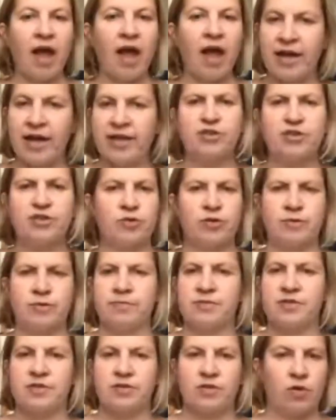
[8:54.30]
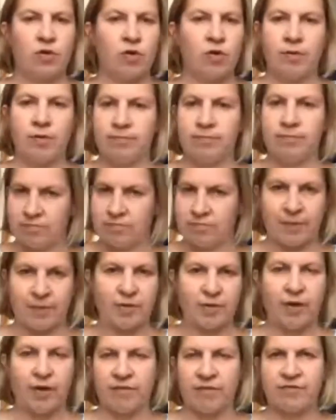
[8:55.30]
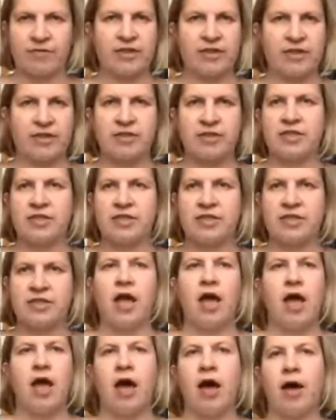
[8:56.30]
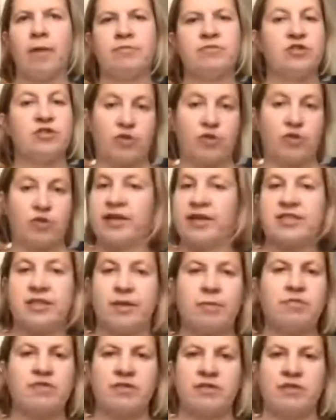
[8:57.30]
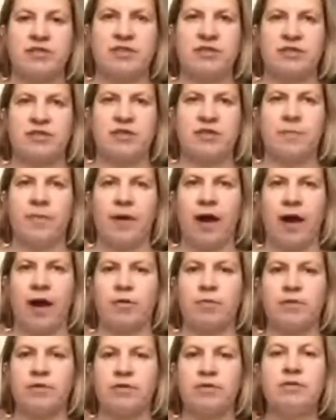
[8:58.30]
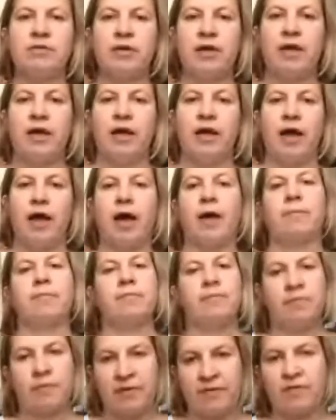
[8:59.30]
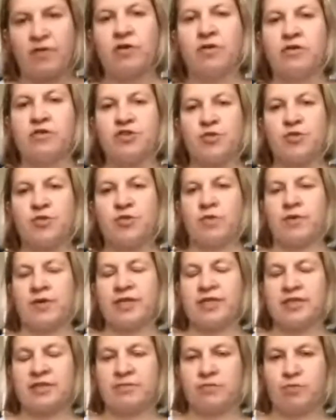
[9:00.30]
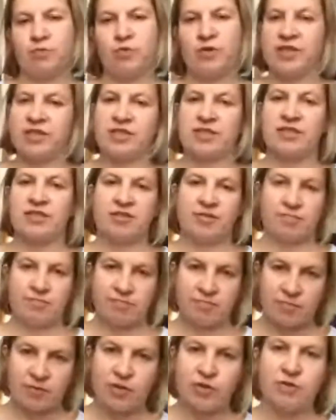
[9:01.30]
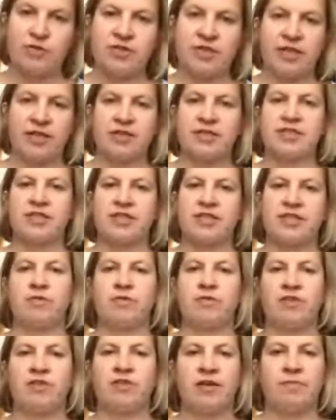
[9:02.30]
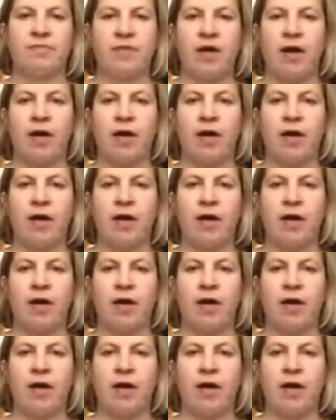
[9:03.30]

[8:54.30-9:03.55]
age groups or demographics to create something that's comparable. But of course, you always risk losing some of the